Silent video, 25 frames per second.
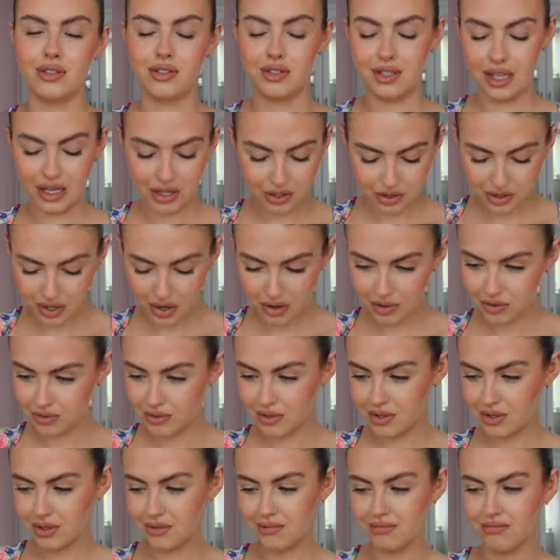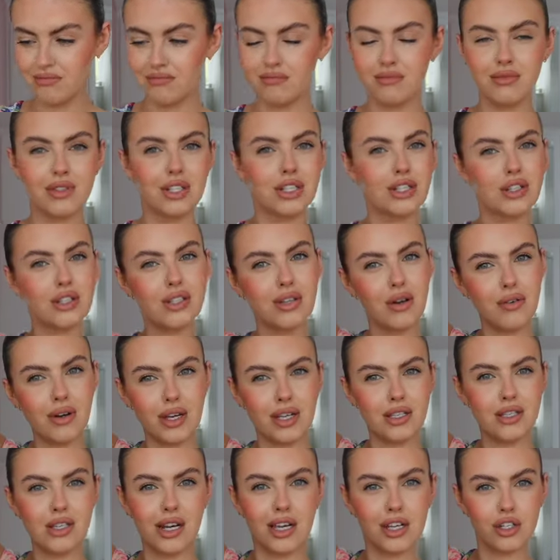they're just so
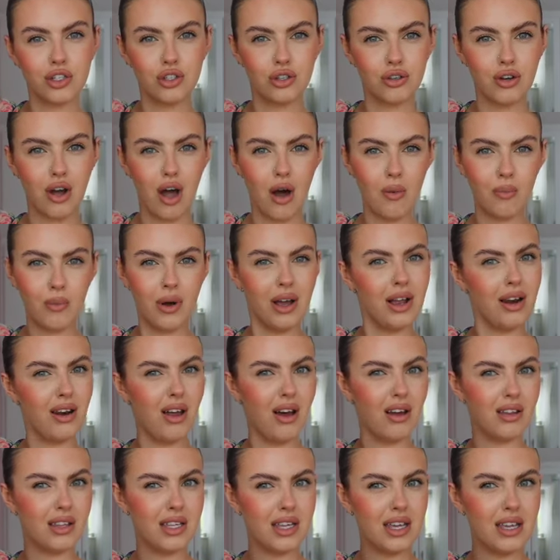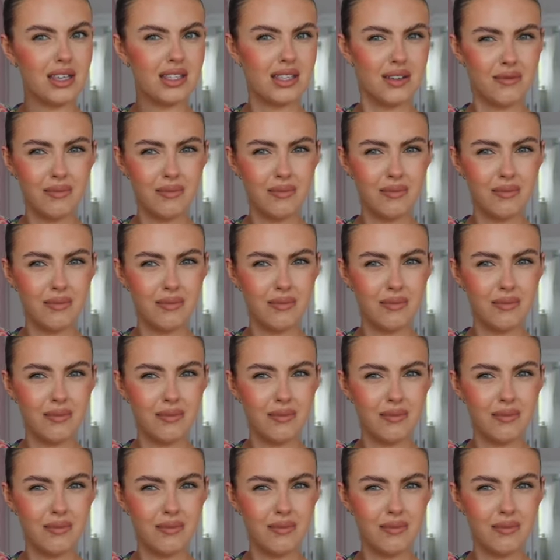nice to like chuck on with a lot of things.